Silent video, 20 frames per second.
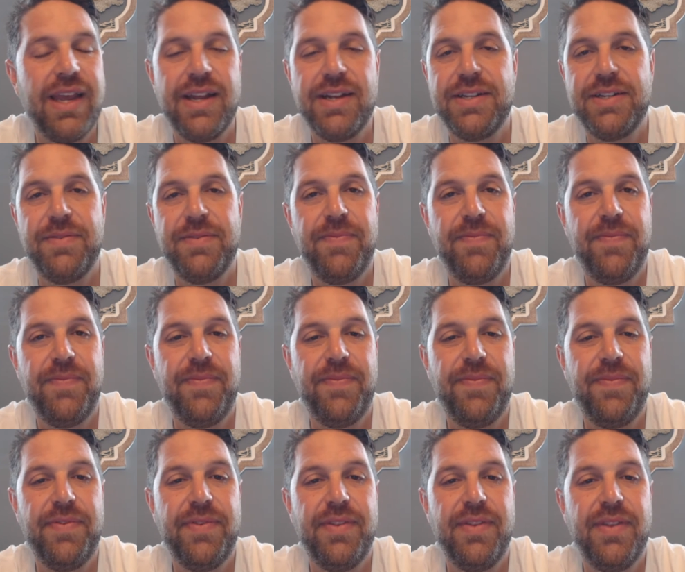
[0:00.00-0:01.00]
it.
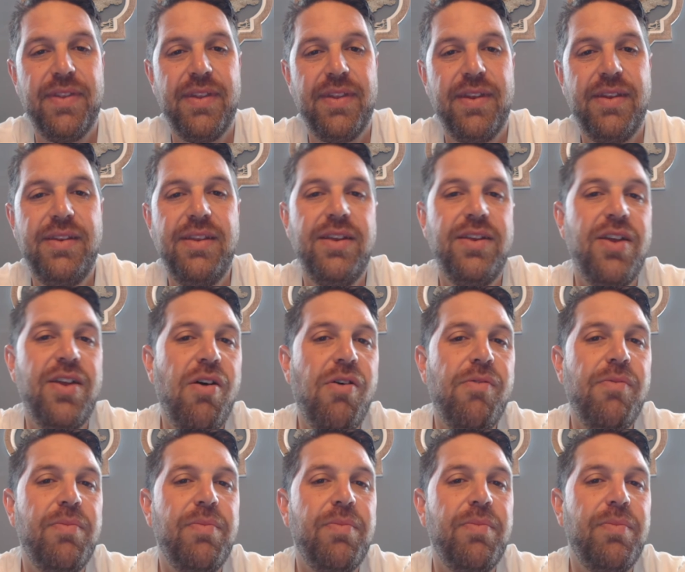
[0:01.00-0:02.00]
Do you
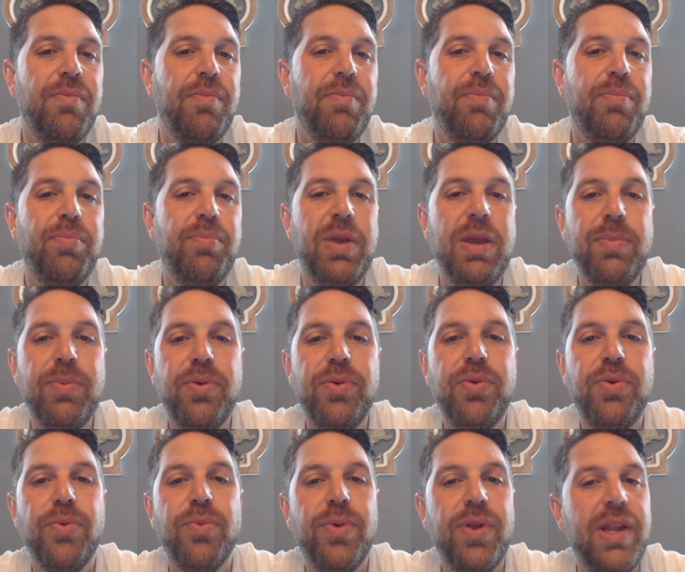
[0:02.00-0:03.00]
know people
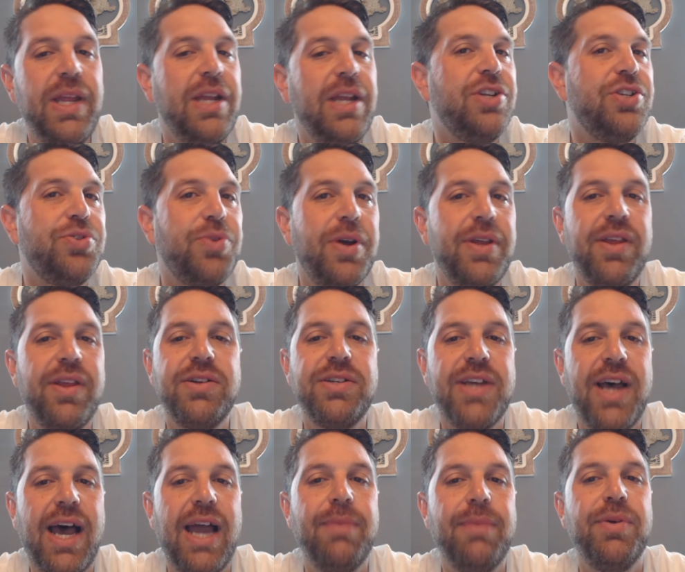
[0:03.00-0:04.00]
who really enjoy their
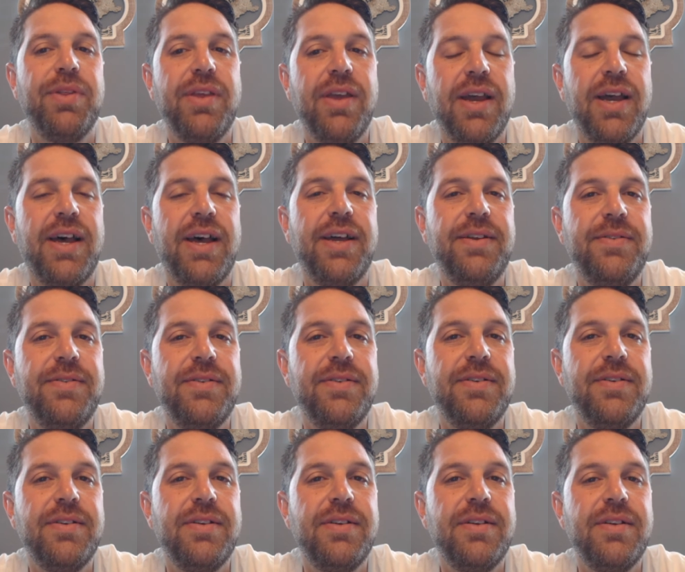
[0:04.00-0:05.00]
time with God?
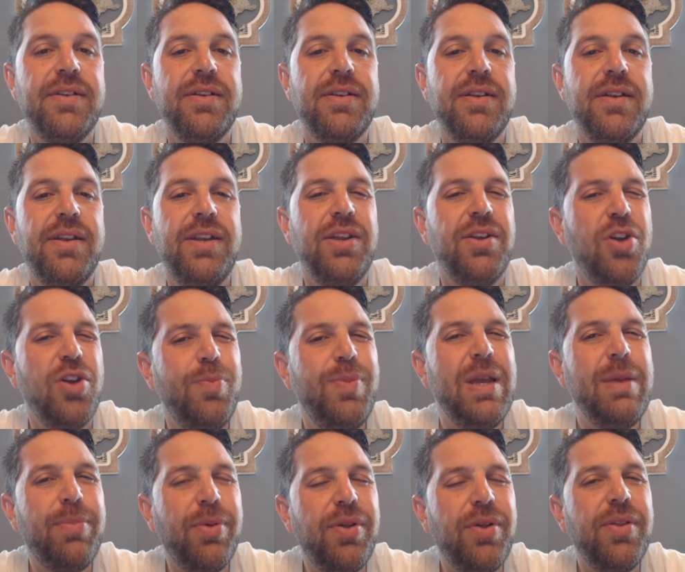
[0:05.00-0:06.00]
Do you know
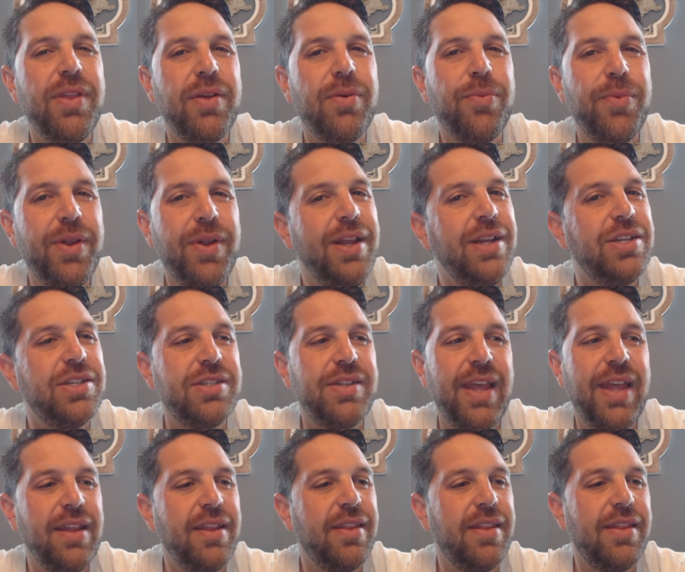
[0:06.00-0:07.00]
people that really just,
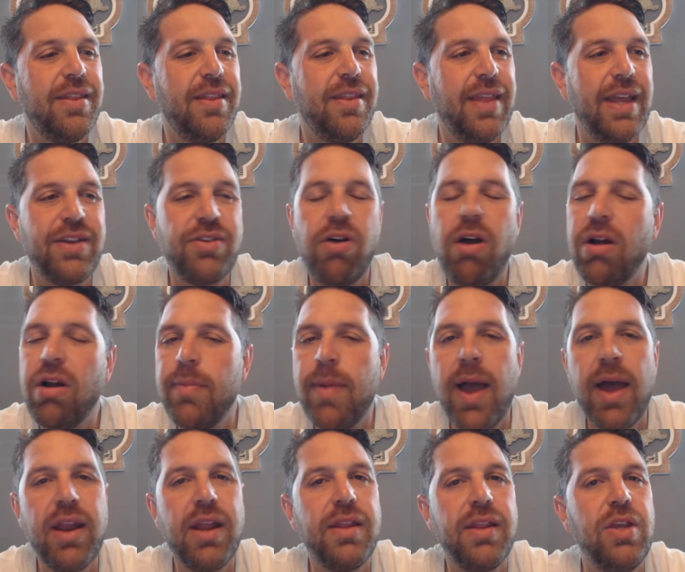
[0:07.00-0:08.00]
they talk
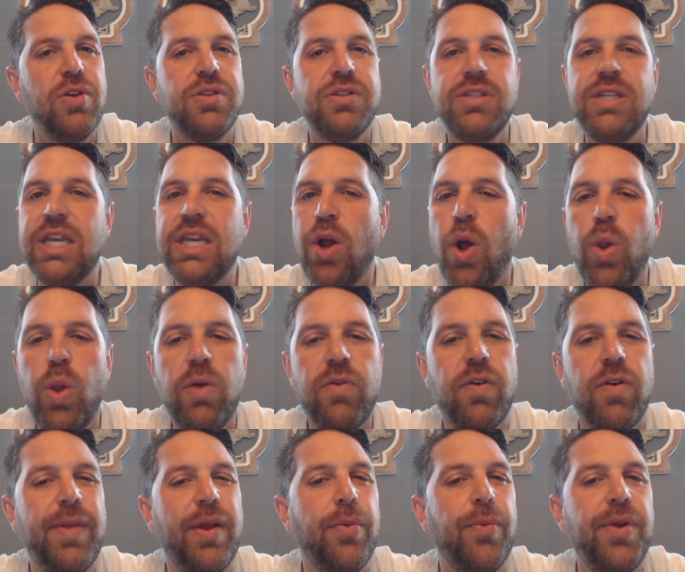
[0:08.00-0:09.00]
about it, you see it all
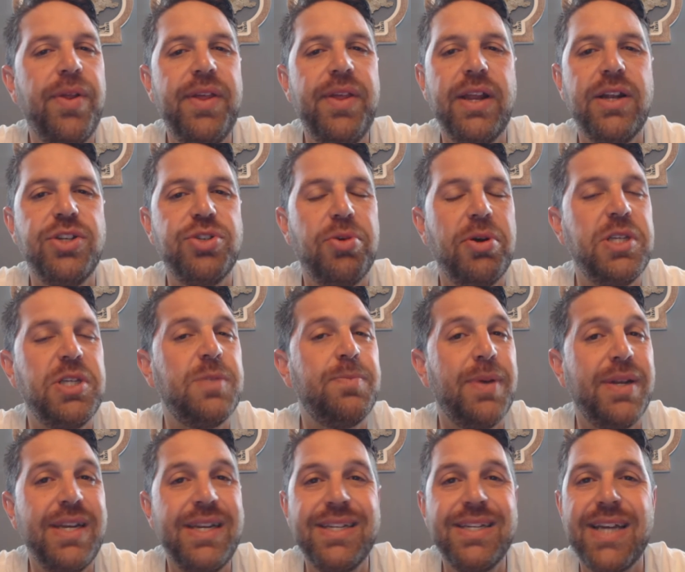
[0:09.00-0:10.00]
over them, they really enjoy
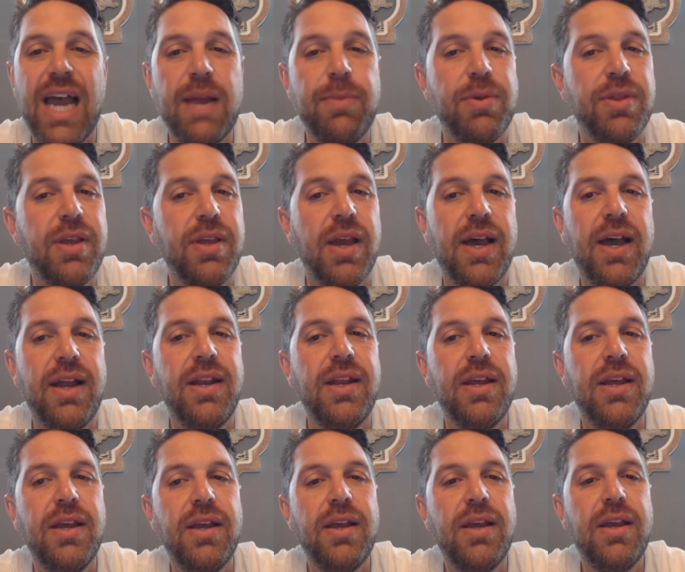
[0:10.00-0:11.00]
spending time with God?
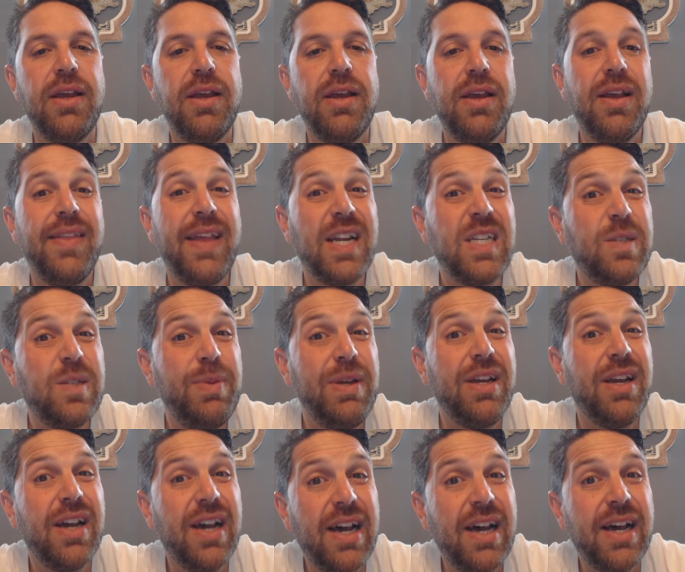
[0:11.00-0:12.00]
That's
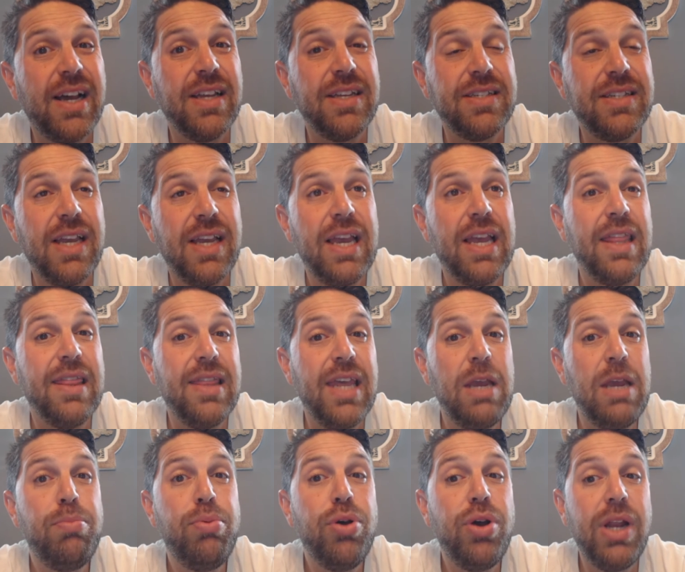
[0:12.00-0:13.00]
because
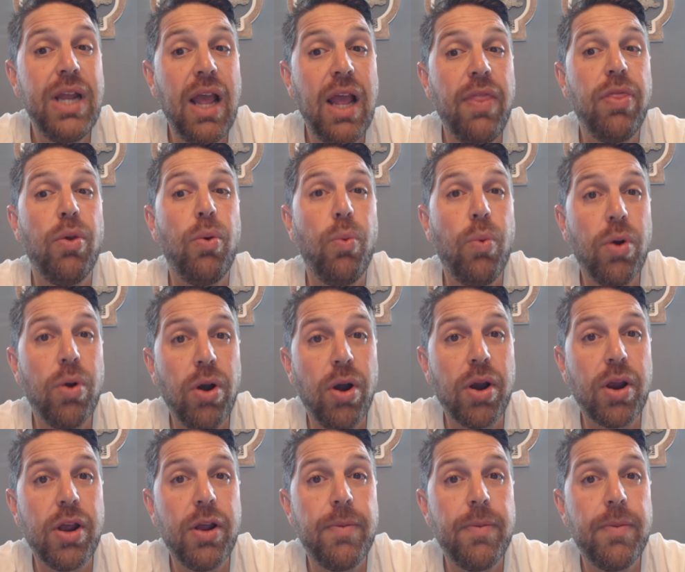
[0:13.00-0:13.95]
they put in the work.